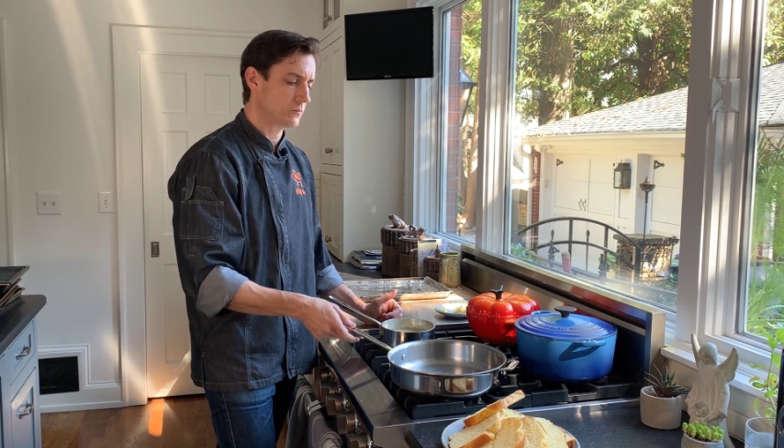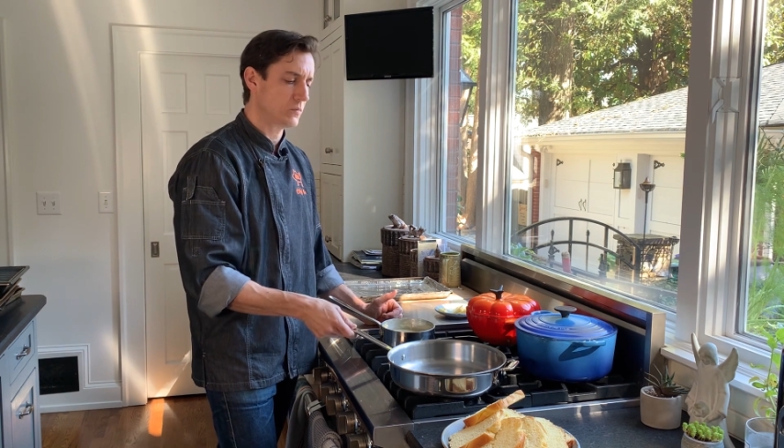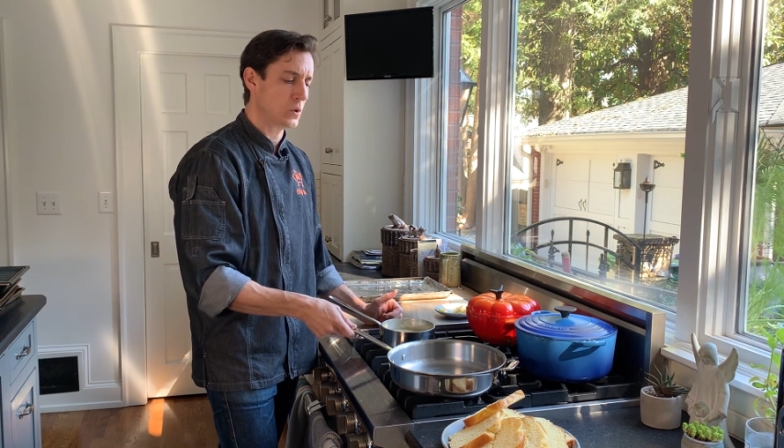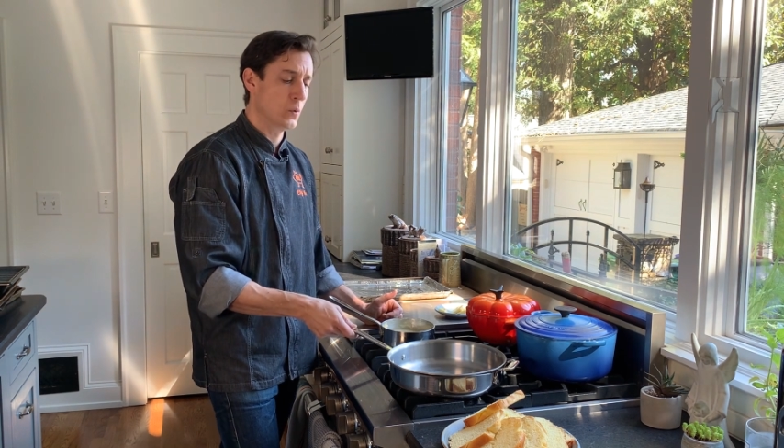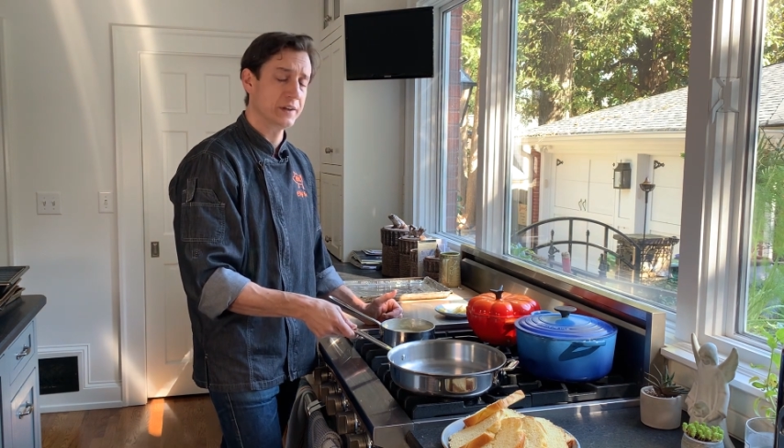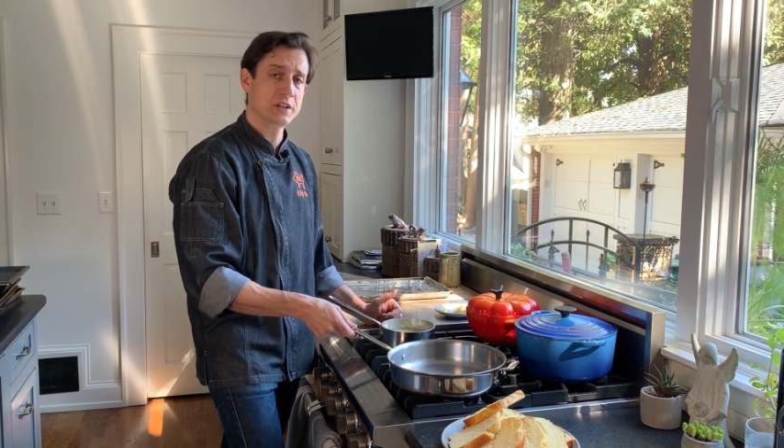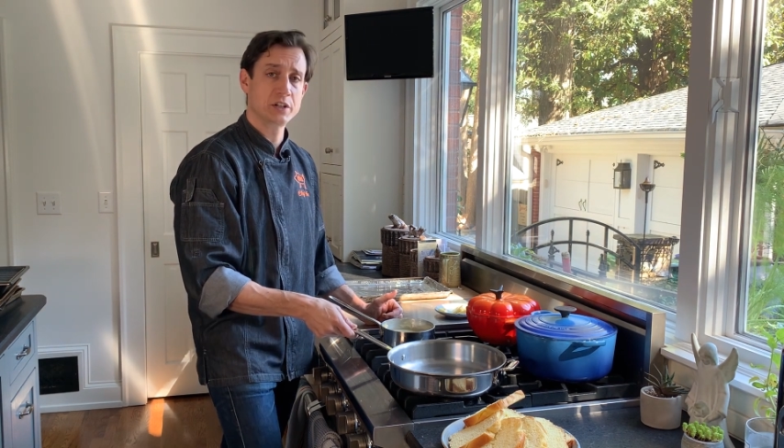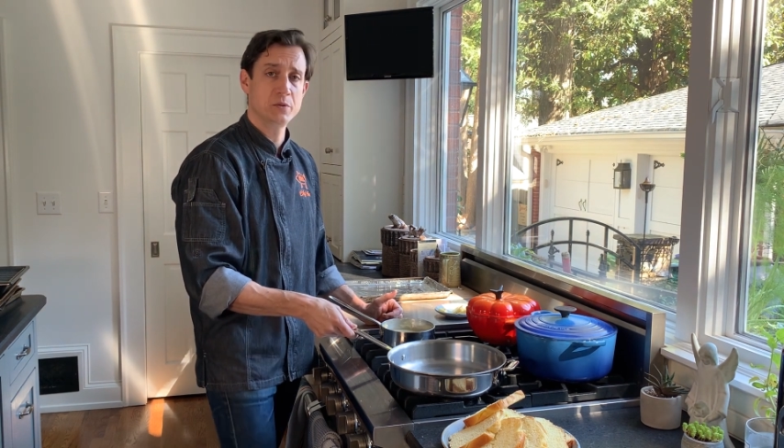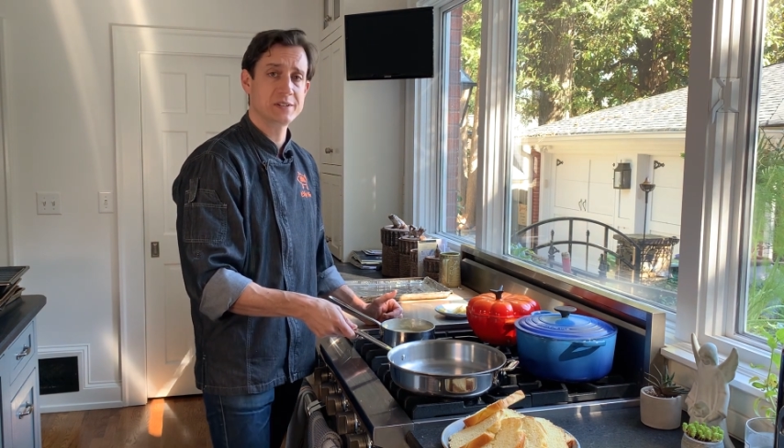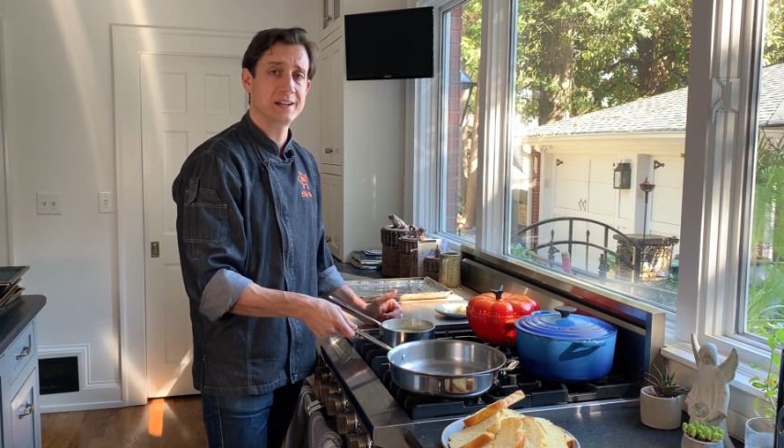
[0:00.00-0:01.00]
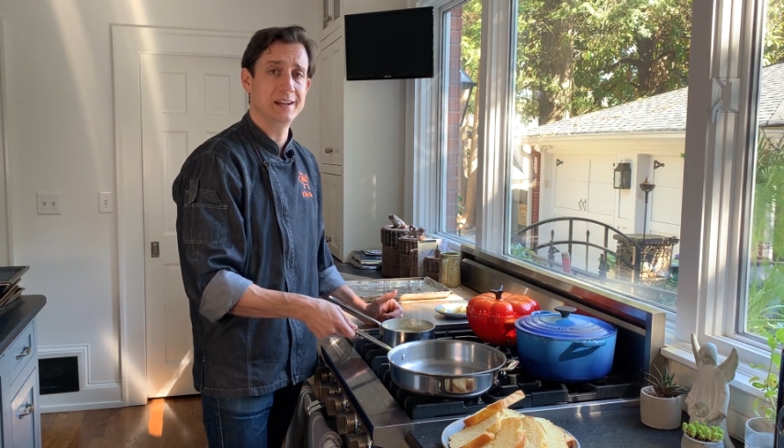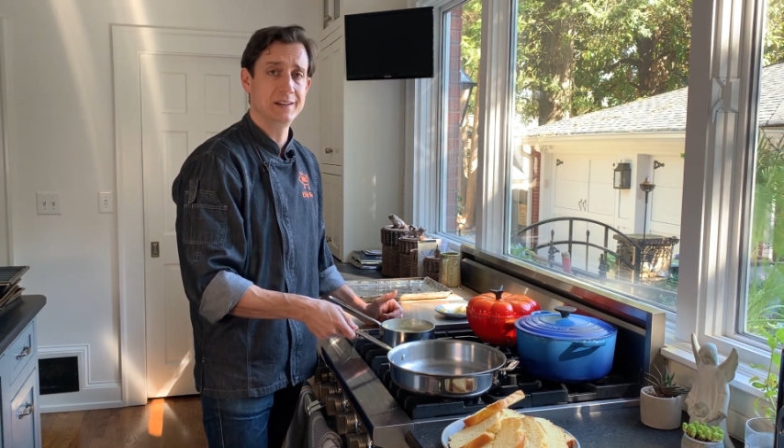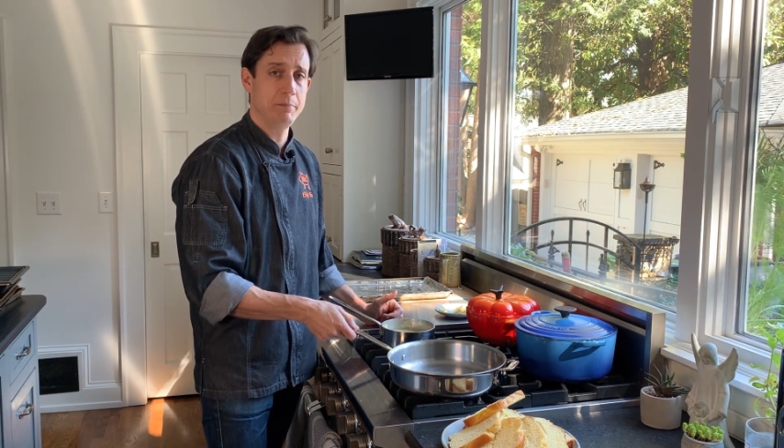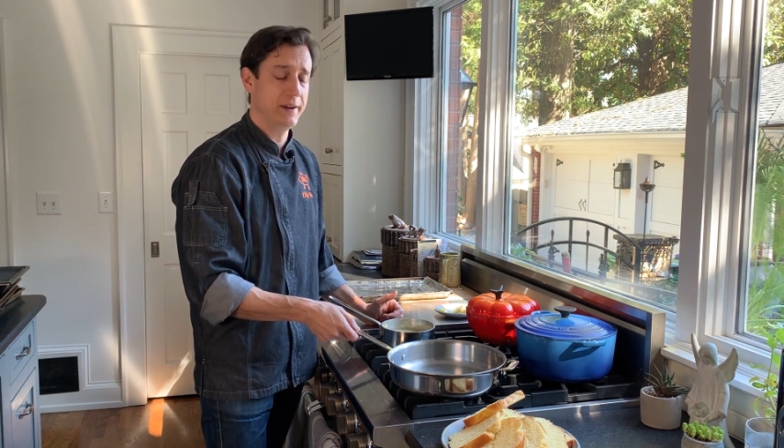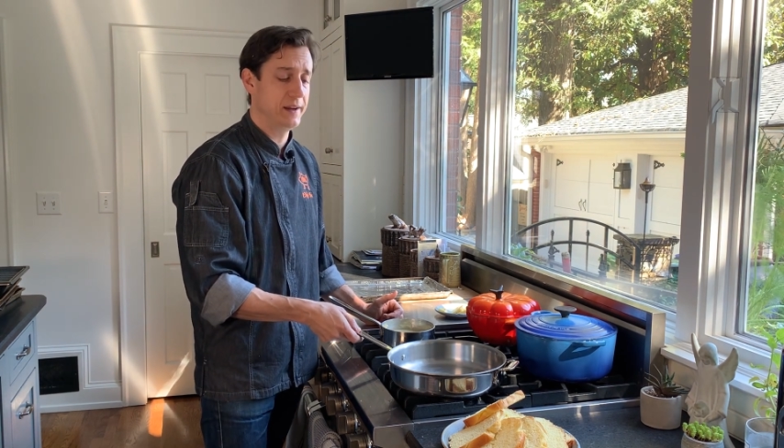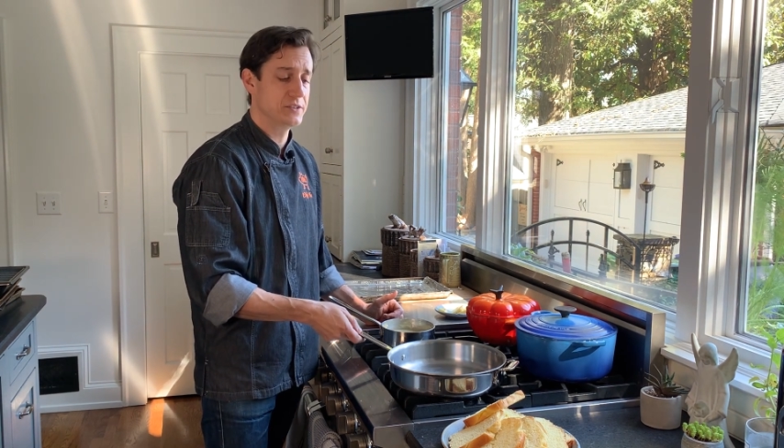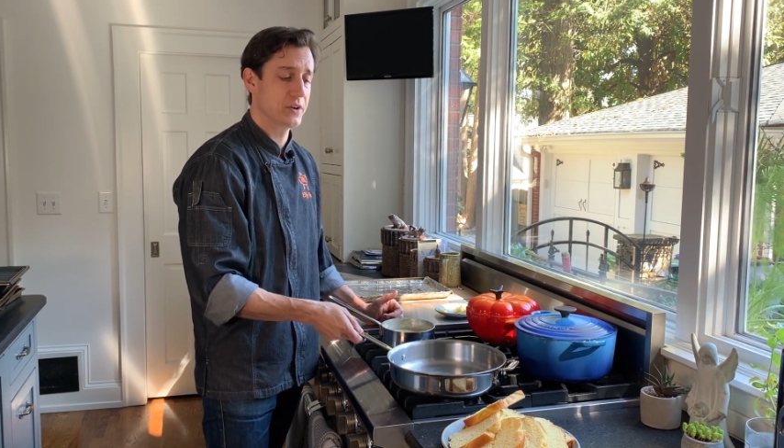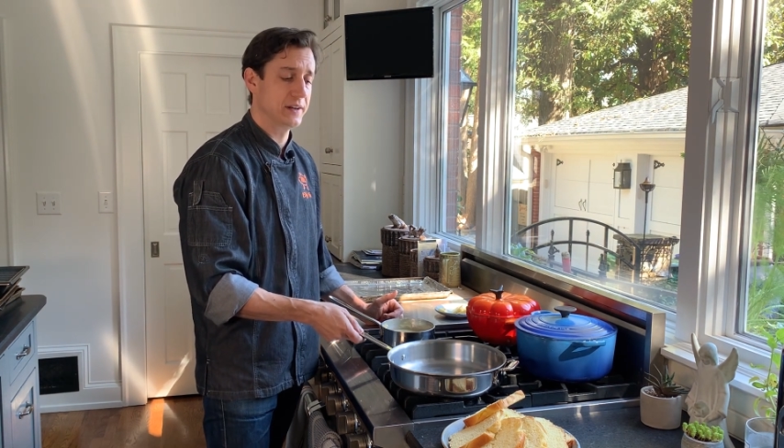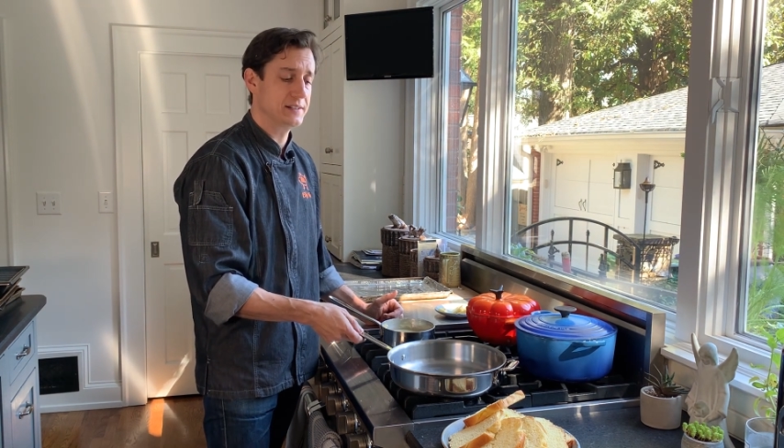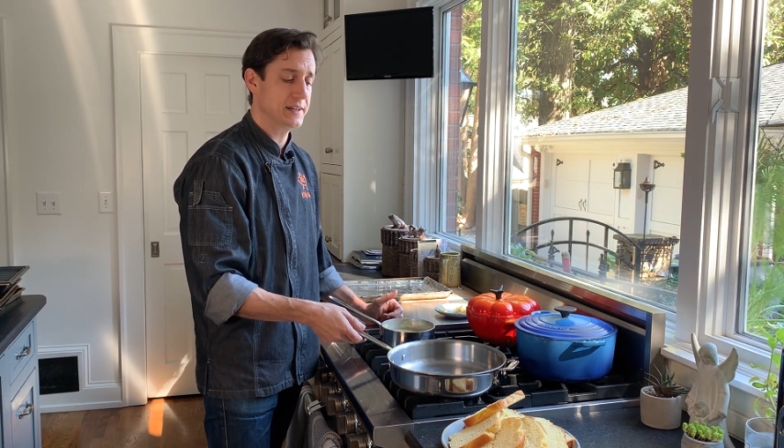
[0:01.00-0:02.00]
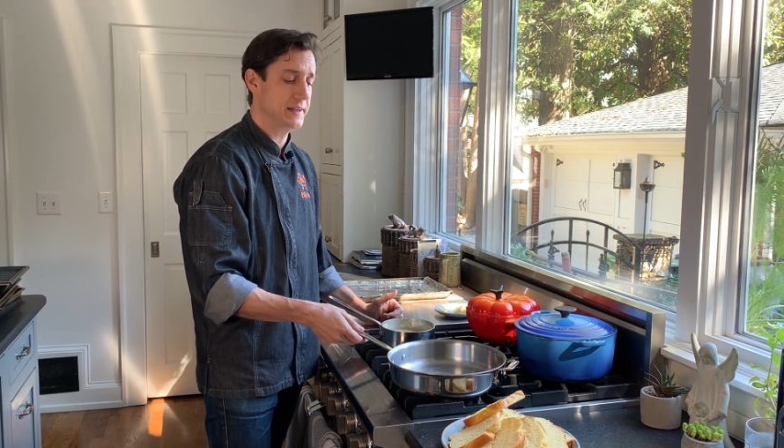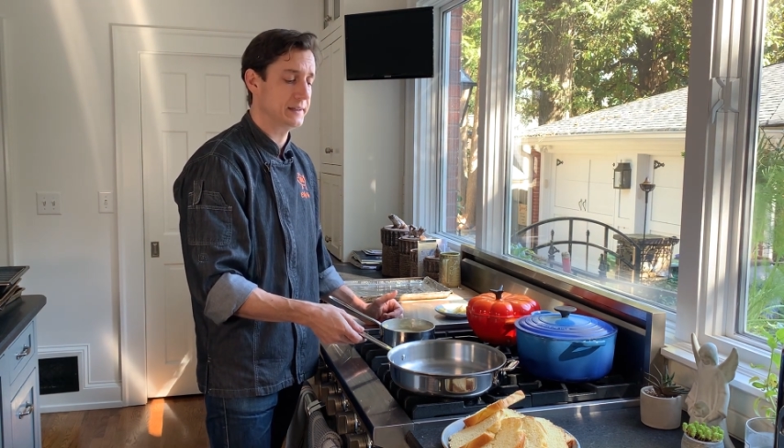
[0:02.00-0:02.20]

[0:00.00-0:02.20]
We're gonna toast it in the pan. So you're gonna take